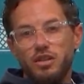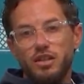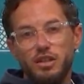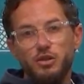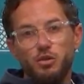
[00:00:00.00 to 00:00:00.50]

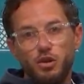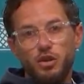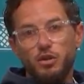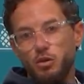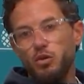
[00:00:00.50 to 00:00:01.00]
It was
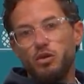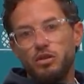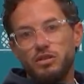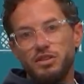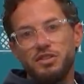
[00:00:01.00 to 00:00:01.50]
really cool
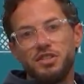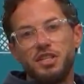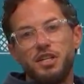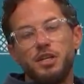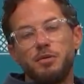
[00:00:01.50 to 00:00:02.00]
to
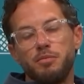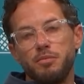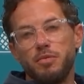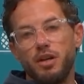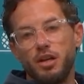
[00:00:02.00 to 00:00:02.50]
see him
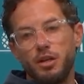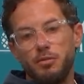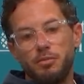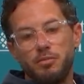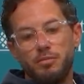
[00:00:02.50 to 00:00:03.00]

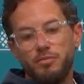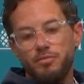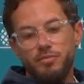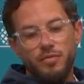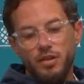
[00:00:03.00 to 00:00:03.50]
um,
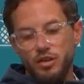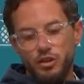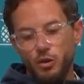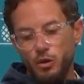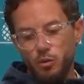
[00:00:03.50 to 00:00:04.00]

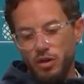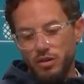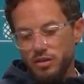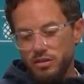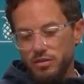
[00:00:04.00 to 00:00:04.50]
doing
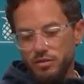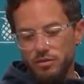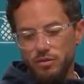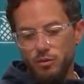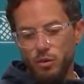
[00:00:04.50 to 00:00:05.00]
what
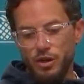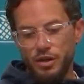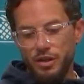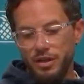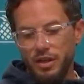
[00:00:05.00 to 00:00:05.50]

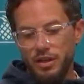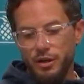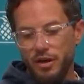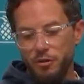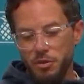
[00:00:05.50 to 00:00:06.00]
we, you
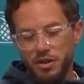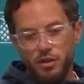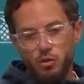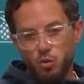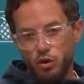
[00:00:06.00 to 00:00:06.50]
know, everybody that
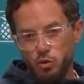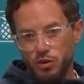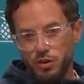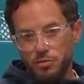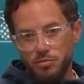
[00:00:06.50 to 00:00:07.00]
has worked
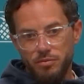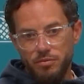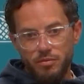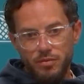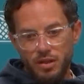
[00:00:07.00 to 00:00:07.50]
with him
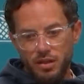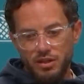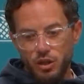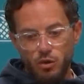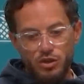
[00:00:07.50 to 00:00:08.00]

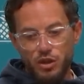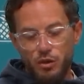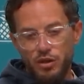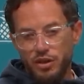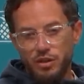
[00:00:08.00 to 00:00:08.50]
has always
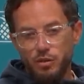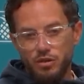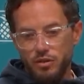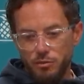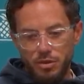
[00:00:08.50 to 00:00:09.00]
known that he would
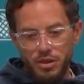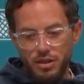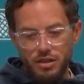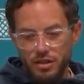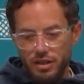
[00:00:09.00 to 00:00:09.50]

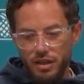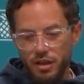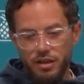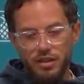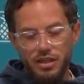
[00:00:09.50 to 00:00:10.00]
be
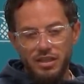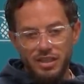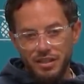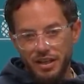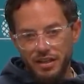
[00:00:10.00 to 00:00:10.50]
uh,
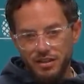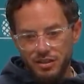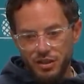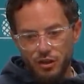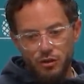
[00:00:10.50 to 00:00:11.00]
elite at.
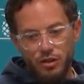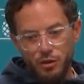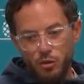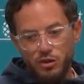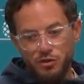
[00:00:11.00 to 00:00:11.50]
So it
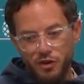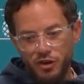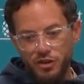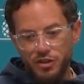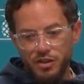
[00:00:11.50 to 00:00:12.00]
was
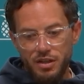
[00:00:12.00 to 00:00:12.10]
fun.